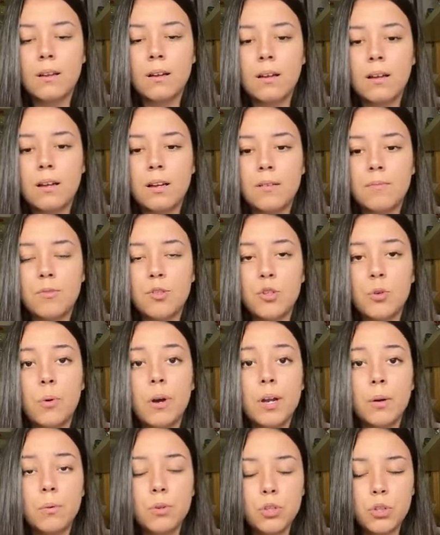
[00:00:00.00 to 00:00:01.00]
Um
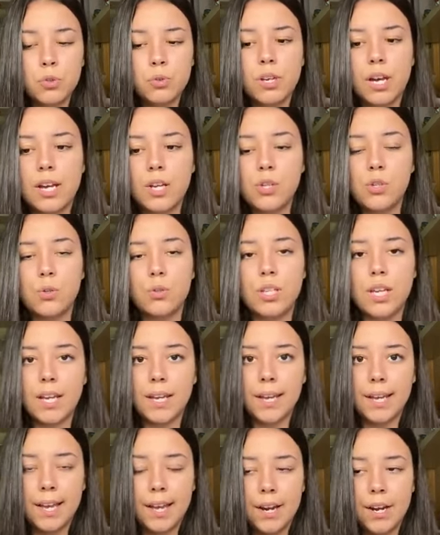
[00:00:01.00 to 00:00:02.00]
so I want you guys to
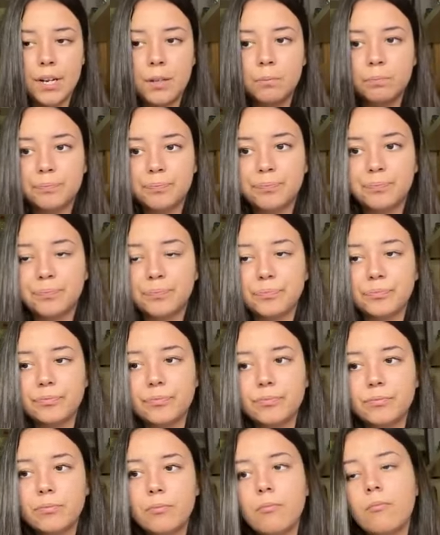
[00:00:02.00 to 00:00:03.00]
take care.
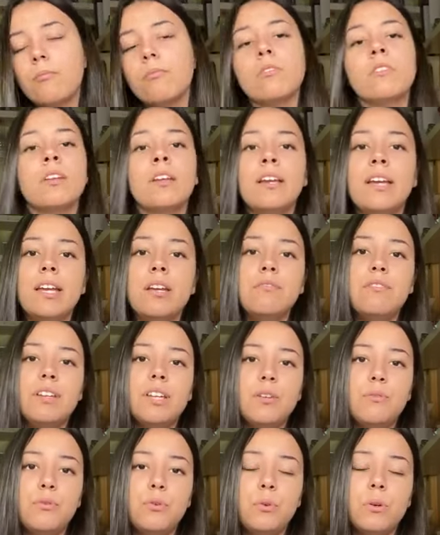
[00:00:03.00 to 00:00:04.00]

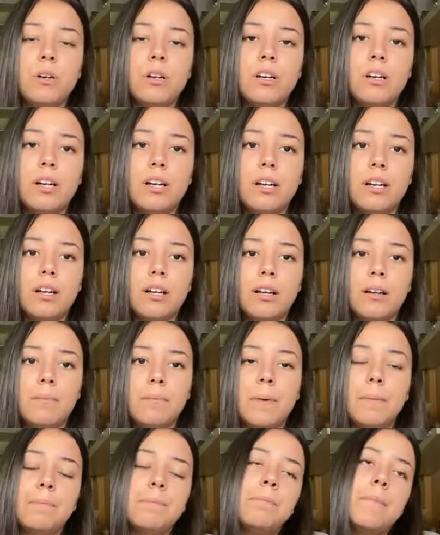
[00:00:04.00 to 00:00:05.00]
Even if you are,
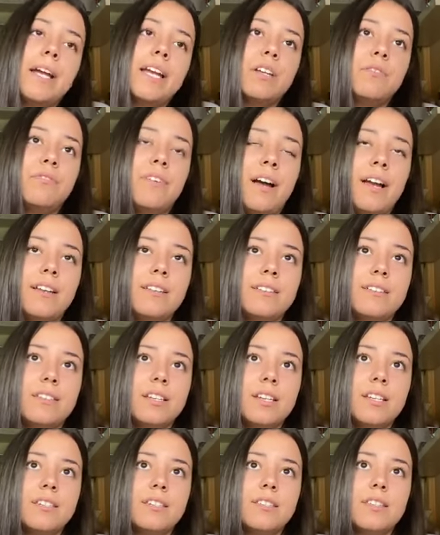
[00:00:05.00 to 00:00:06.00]
m my advice
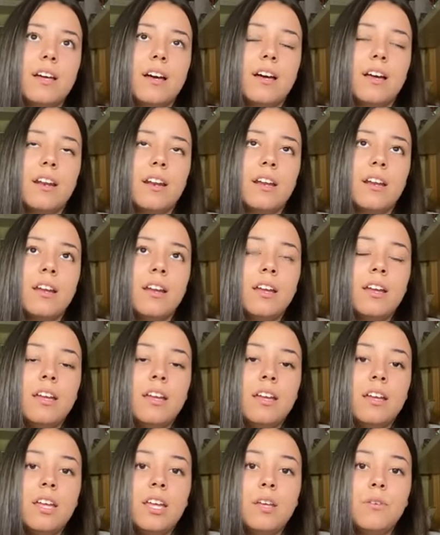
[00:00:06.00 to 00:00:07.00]
is that
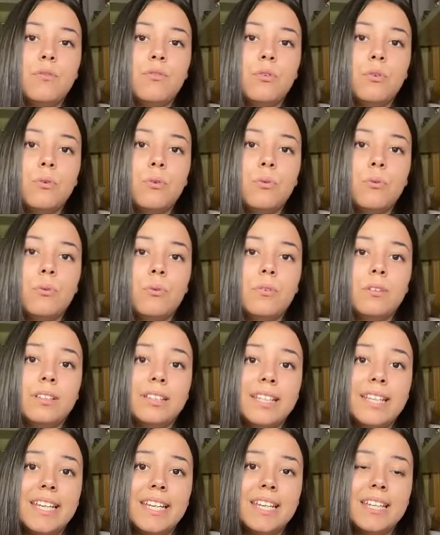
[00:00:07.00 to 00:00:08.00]
if you
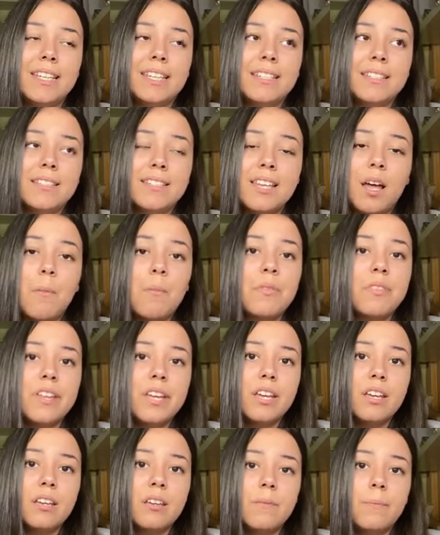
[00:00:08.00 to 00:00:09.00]
need
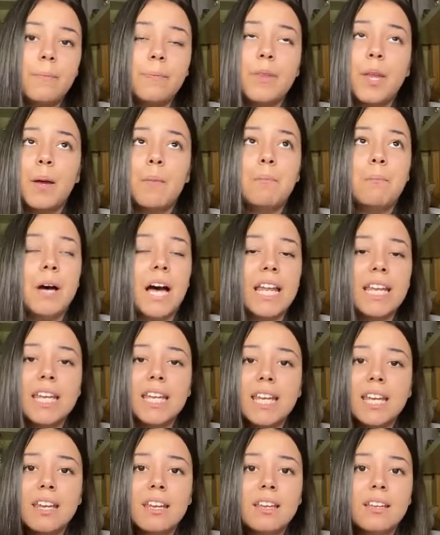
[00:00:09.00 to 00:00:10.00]
something,
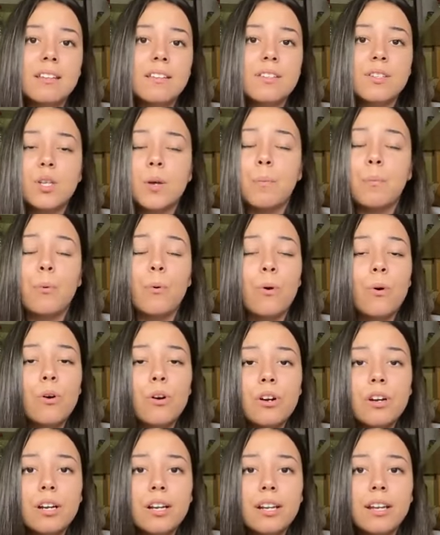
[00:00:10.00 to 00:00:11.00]
money,
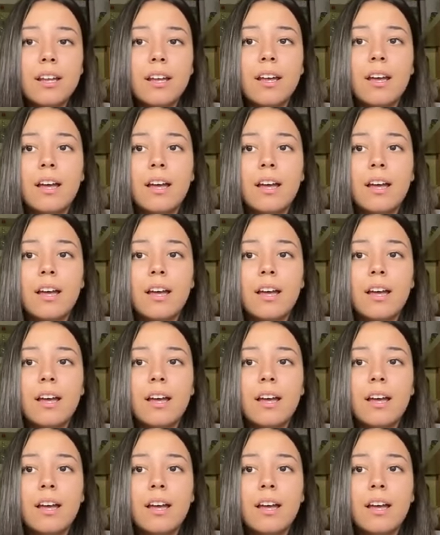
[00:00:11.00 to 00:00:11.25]
support,